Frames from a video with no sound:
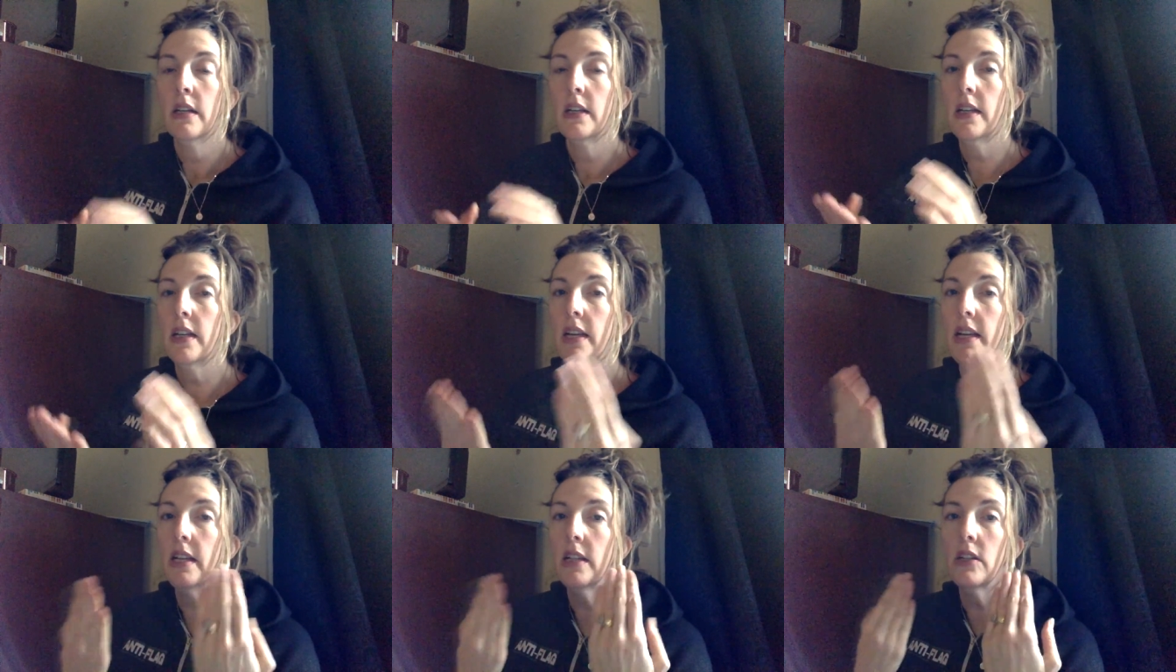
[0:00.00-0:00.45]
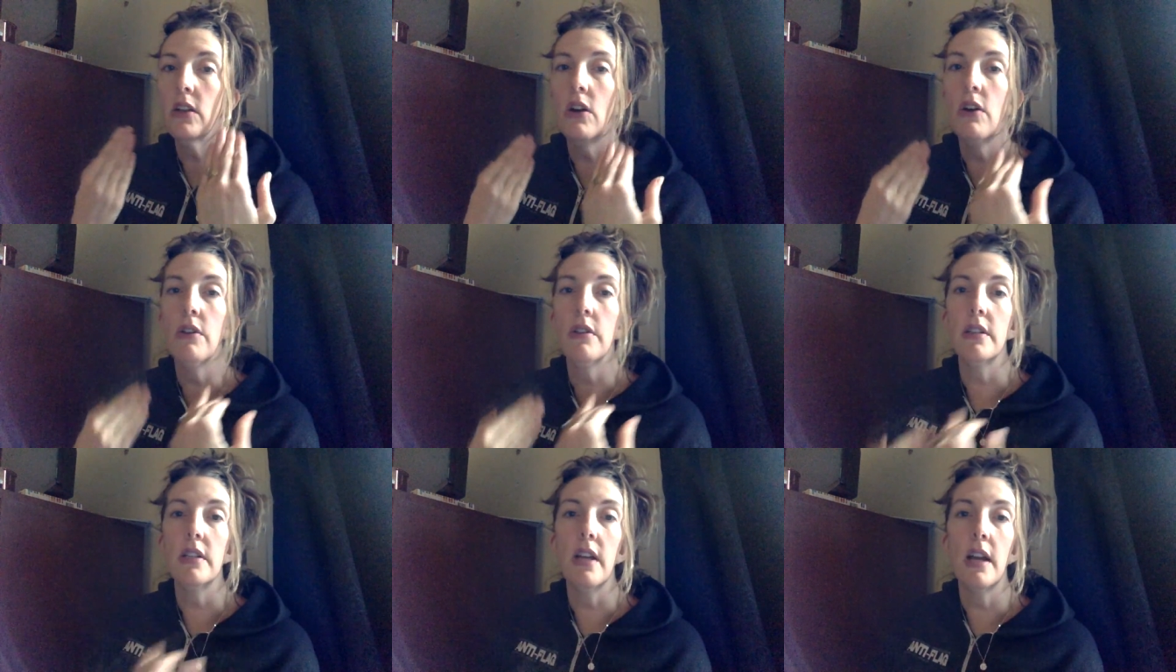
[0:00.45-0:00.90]
kids
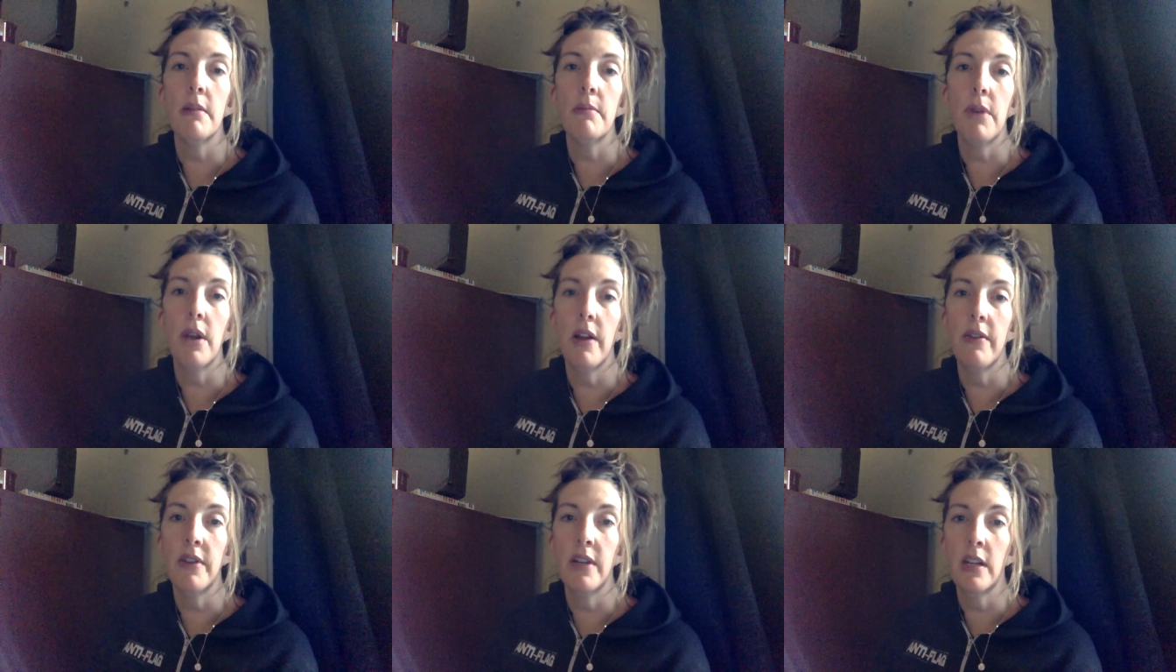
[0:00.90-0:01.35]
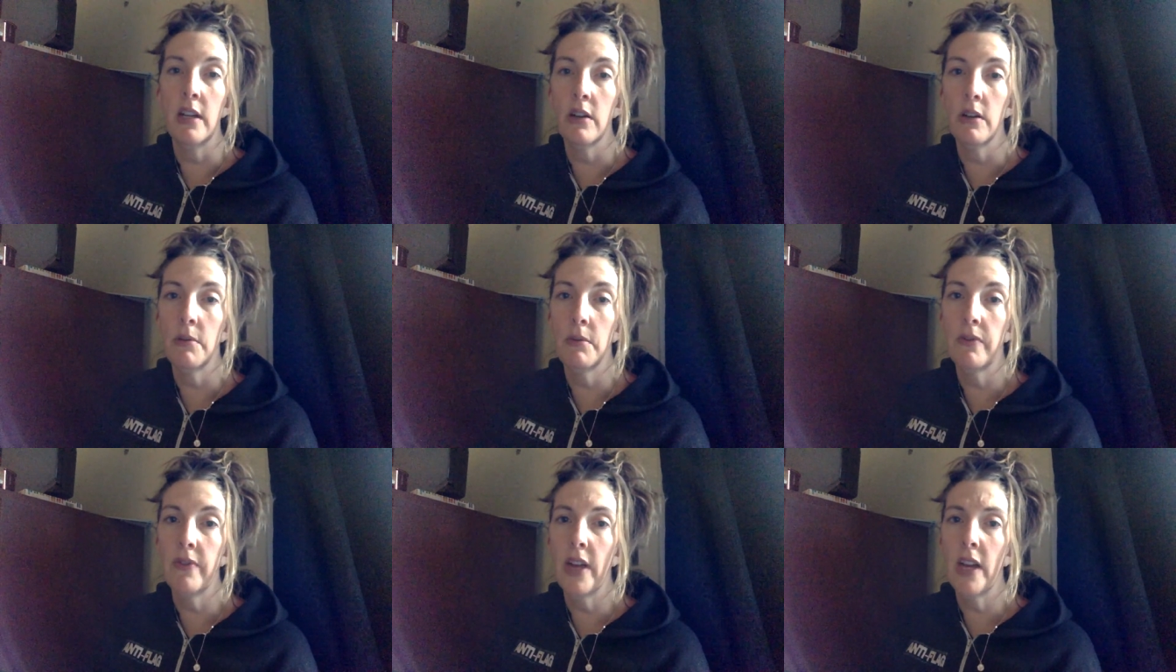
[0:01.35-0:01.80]
all the time are having ear
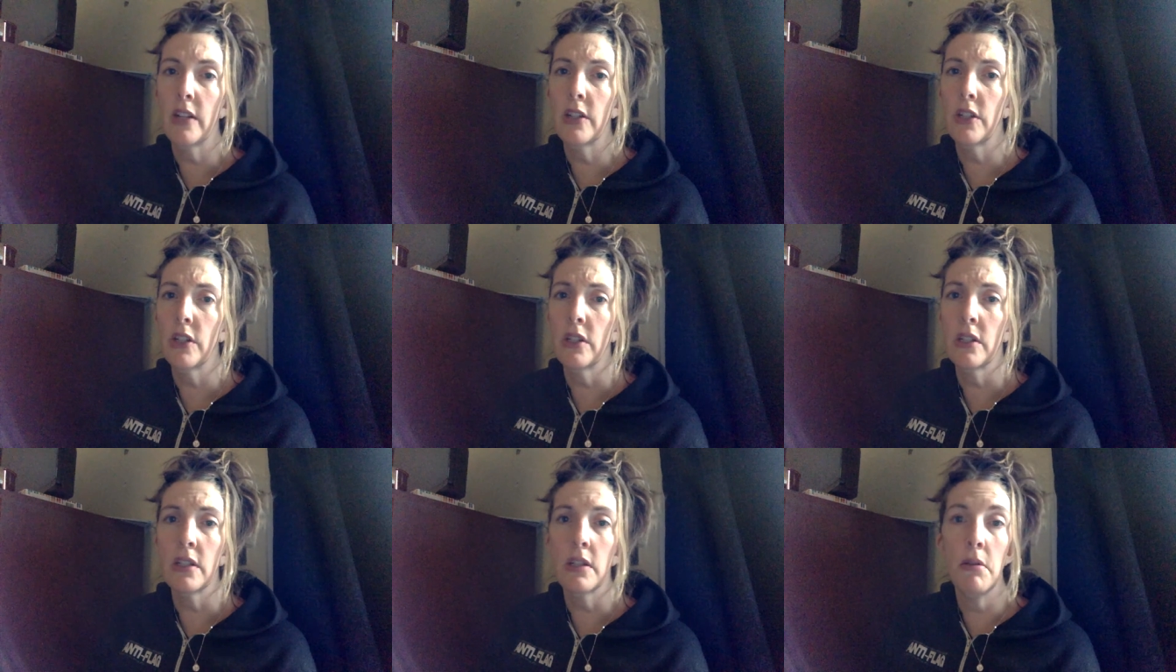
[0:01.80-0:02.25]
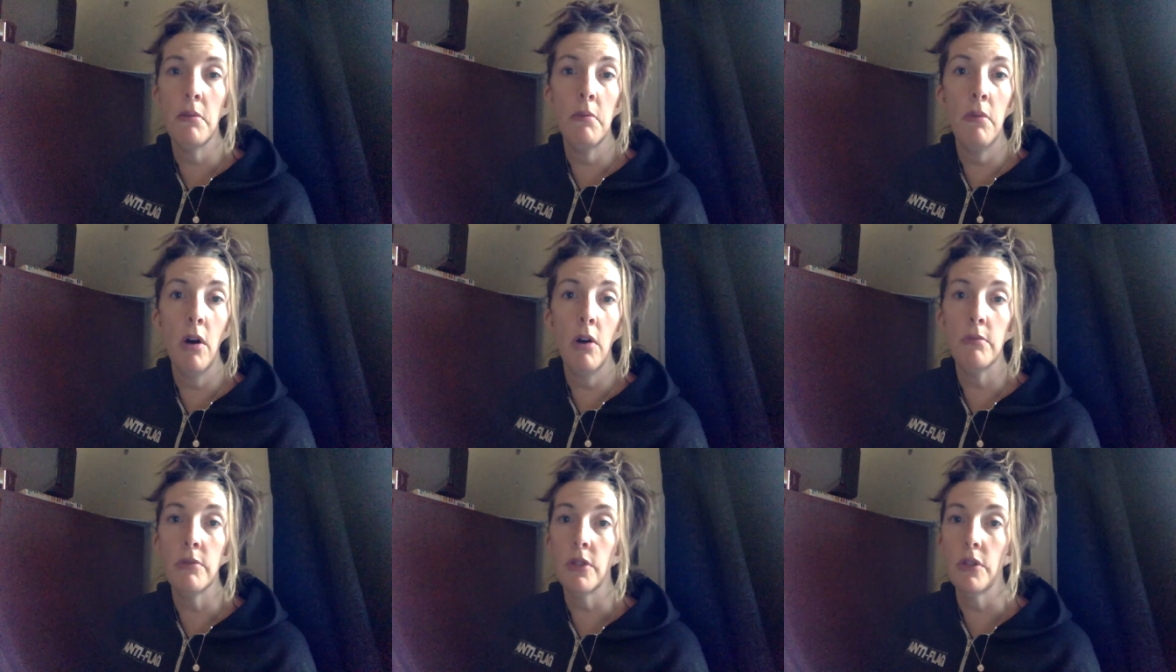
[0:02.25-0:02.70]
infections and
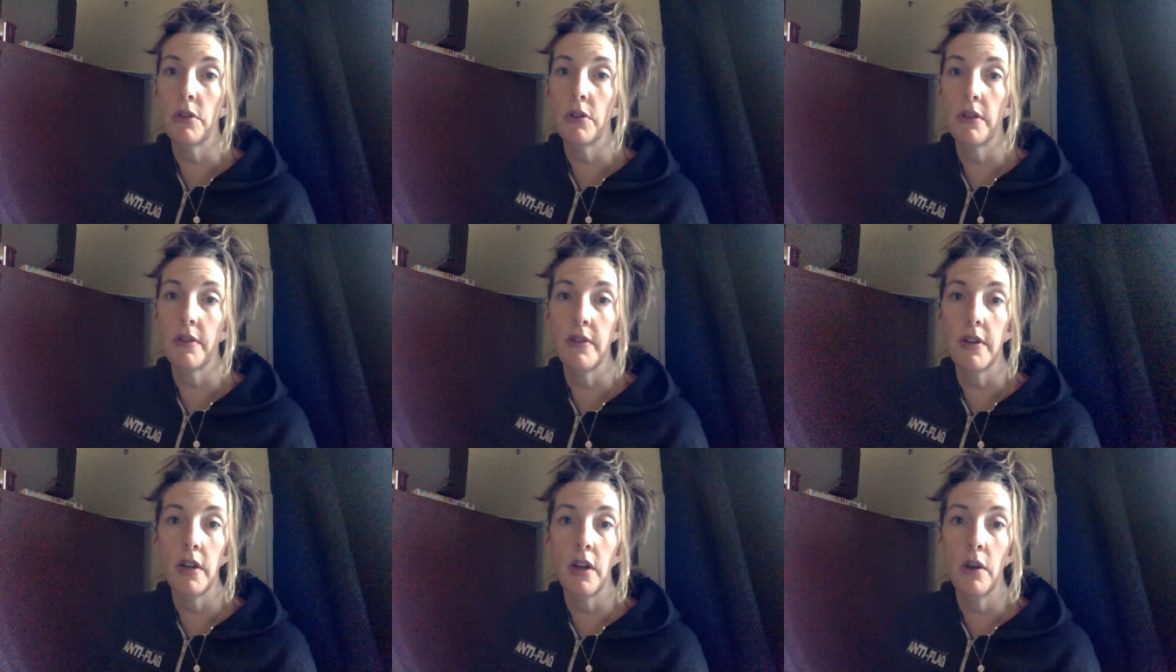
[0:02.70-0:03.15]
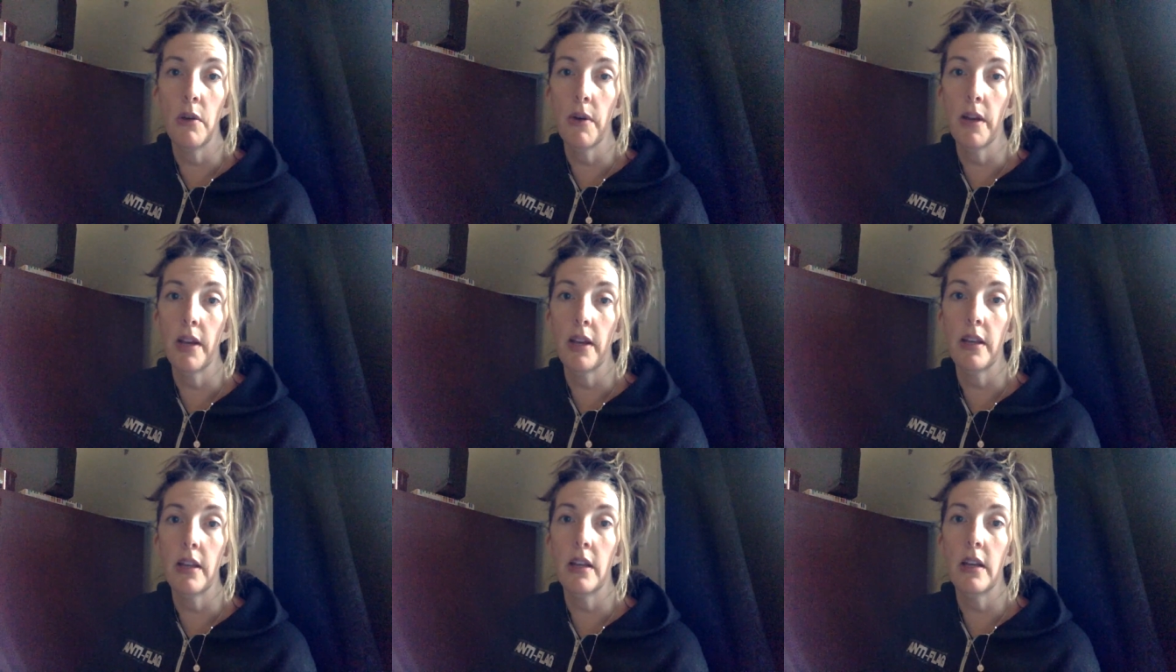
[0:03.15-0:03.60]
moms don't even know
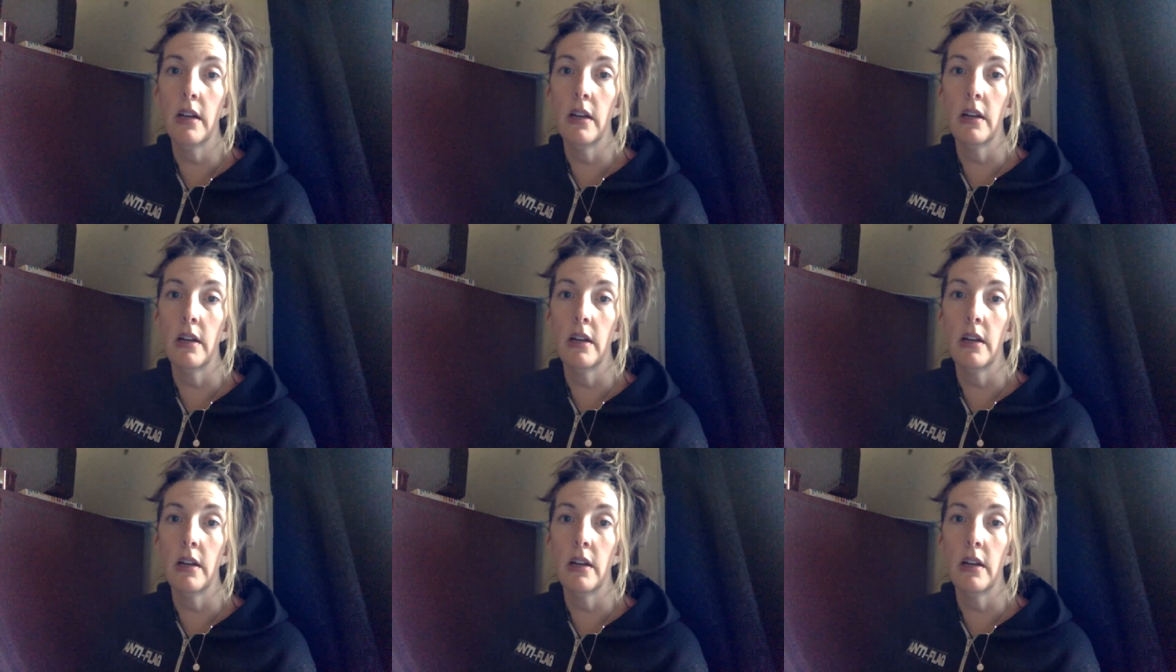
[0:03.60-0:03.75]
it.